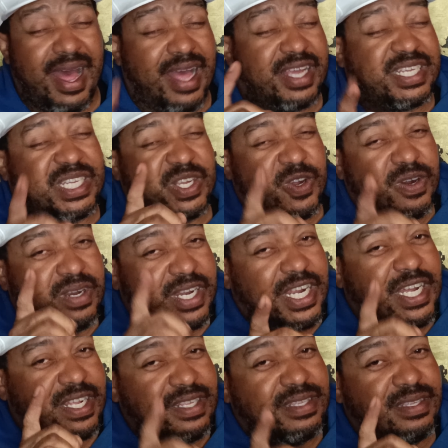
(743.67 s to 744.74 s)
I still
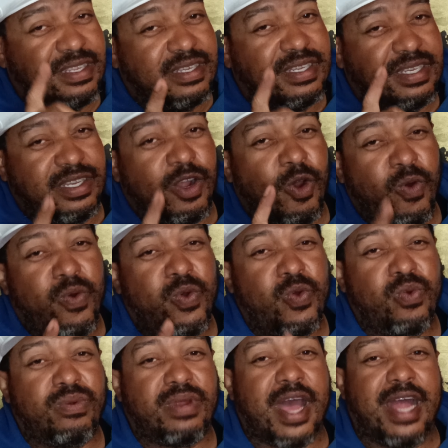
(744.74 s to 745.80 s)
need to know
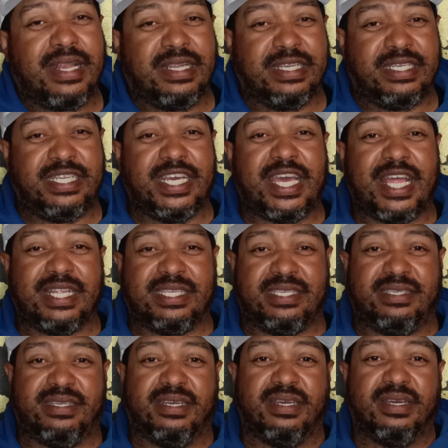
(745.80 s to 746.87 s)
who got the
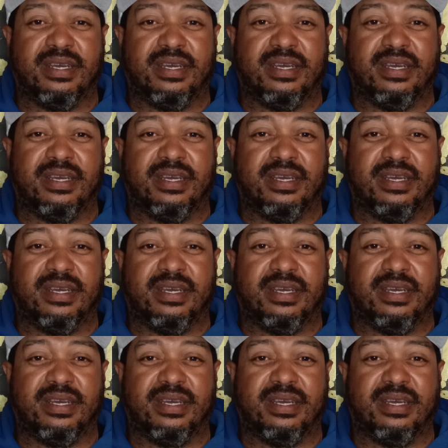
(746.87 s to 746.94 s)
tickets